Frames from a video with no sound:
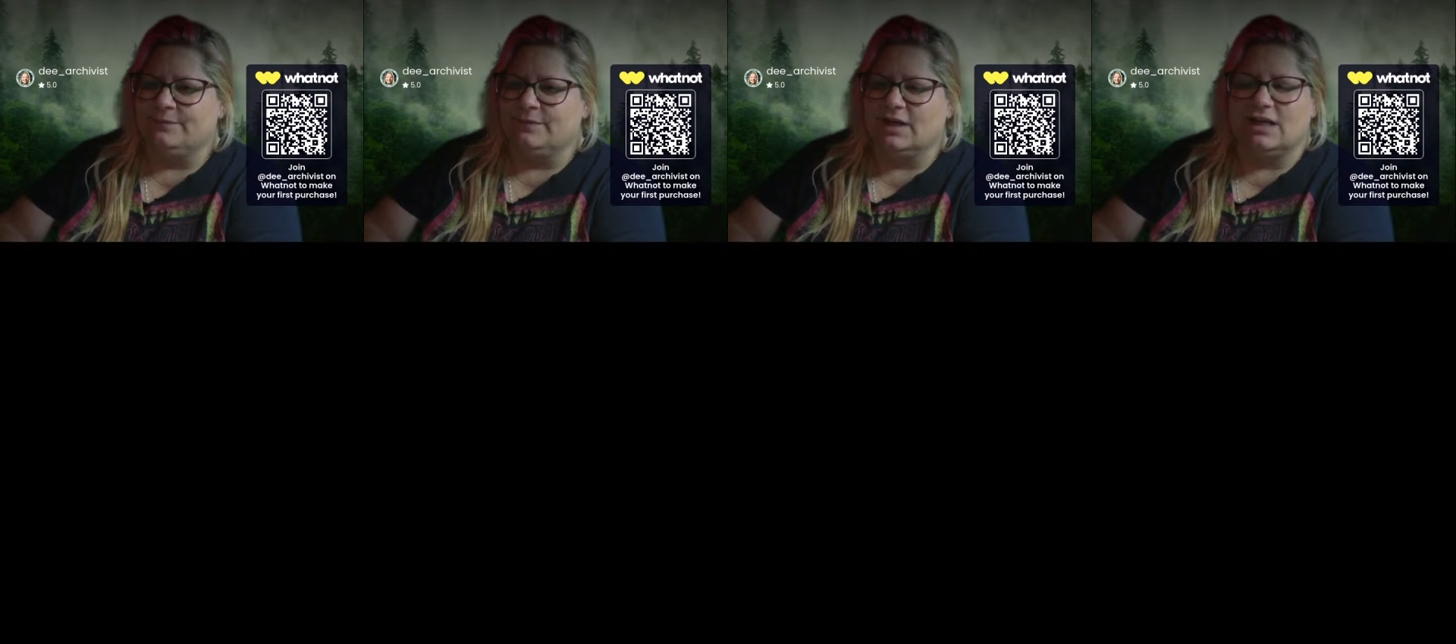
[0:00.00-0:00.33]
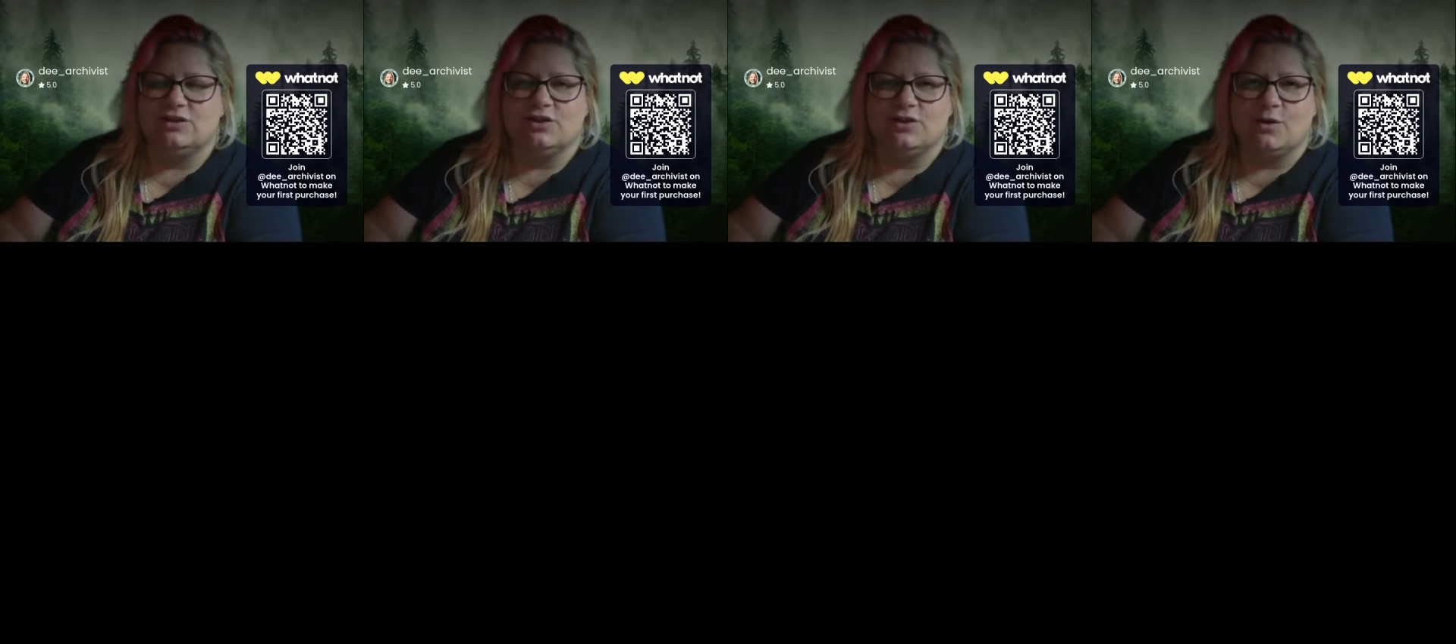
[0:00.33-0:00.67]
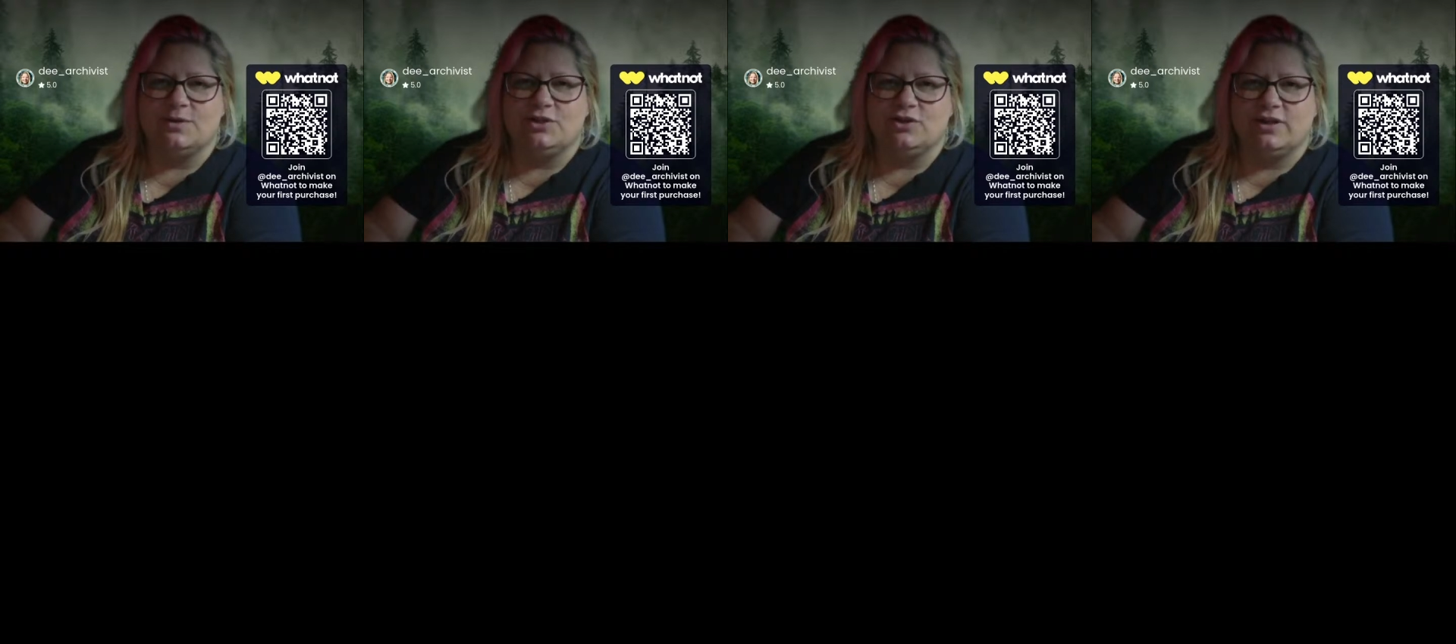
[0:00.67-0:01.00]
And so they're always
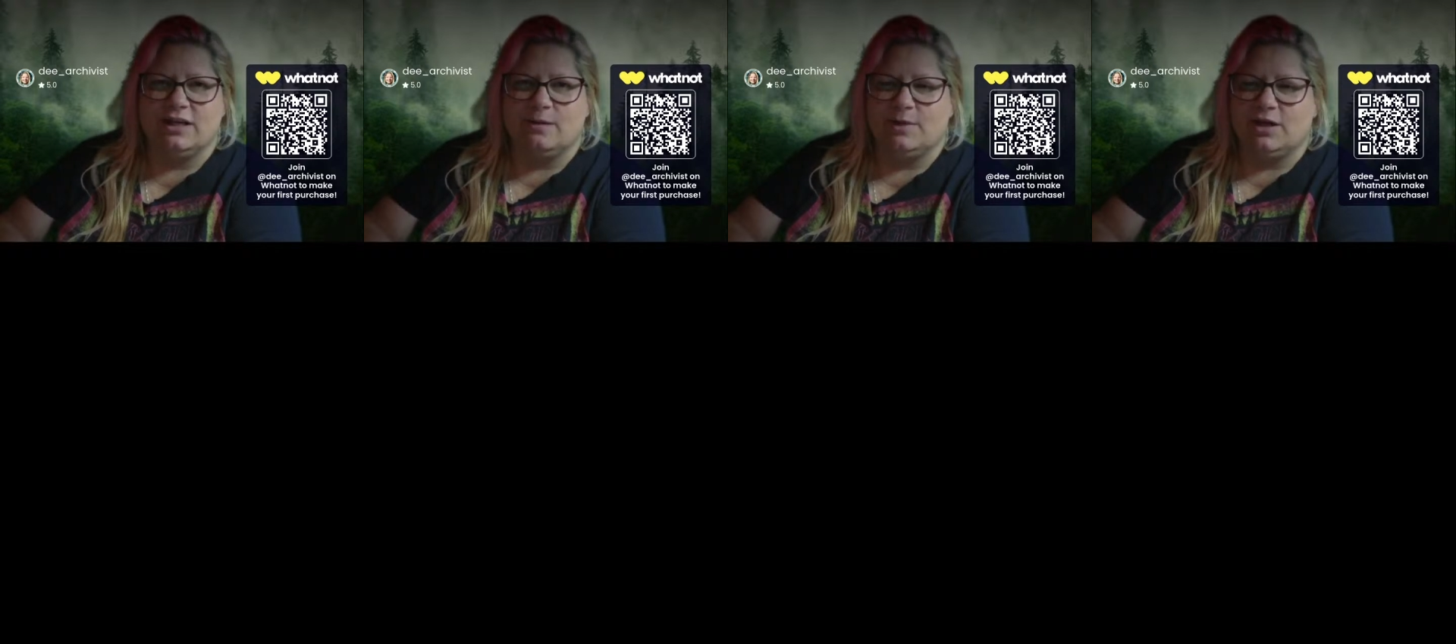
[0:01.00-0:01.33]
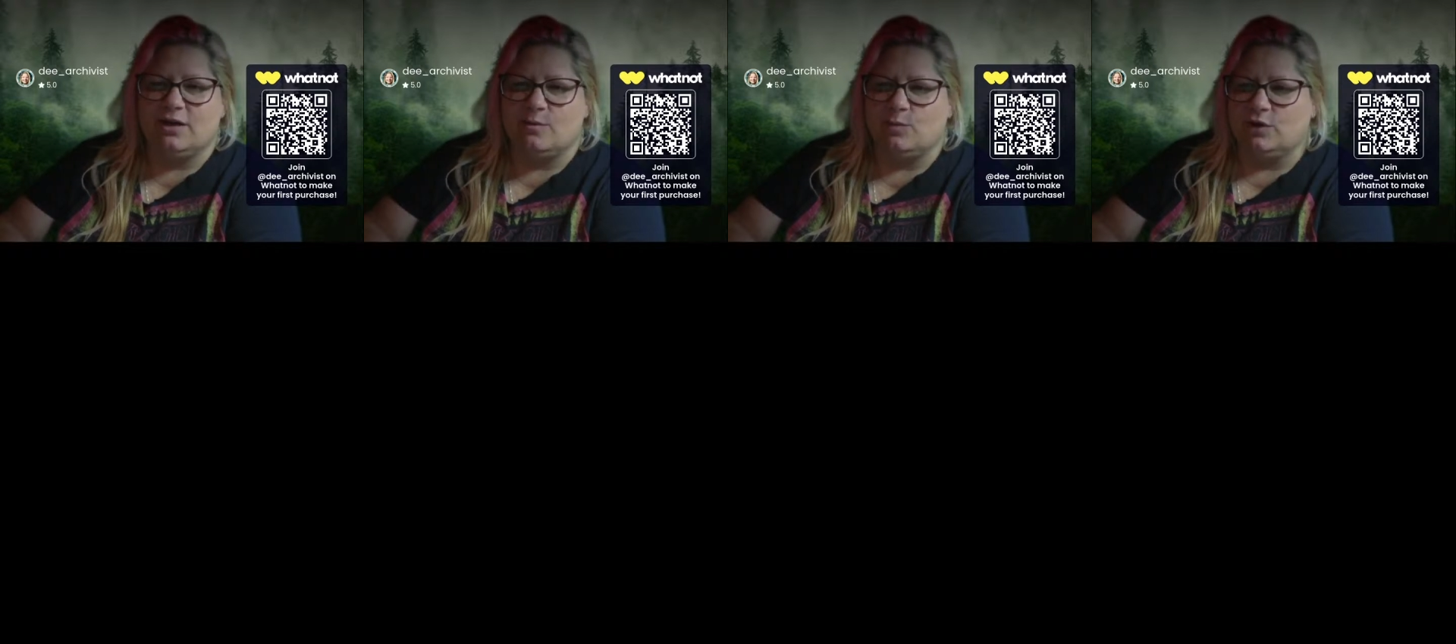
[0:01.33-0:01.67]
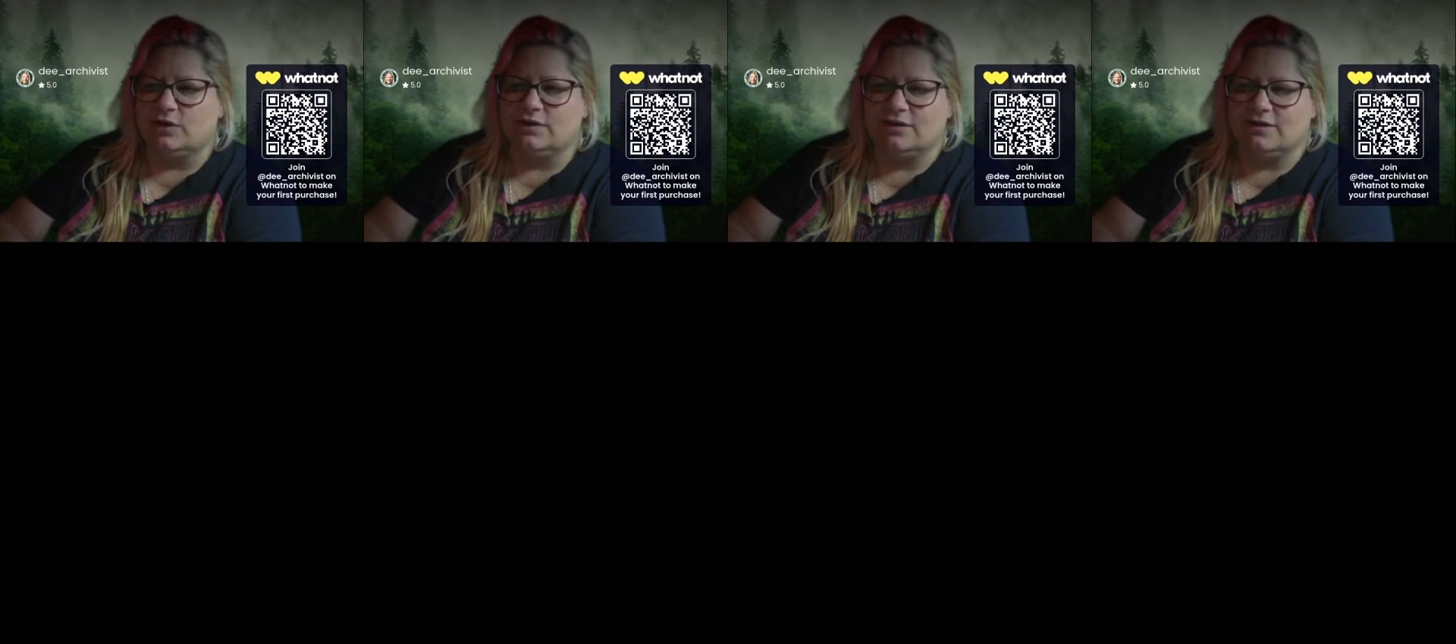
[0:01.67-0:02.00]
trying to get me to come work
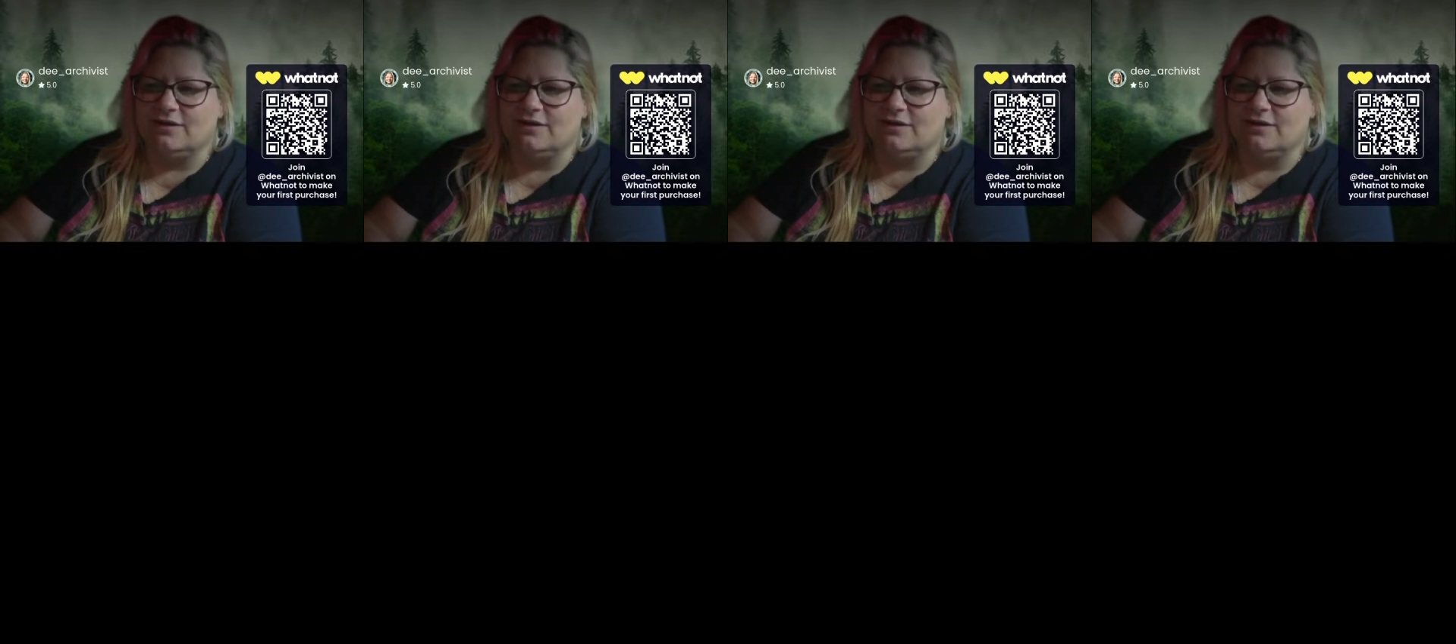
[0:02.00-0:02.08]
there.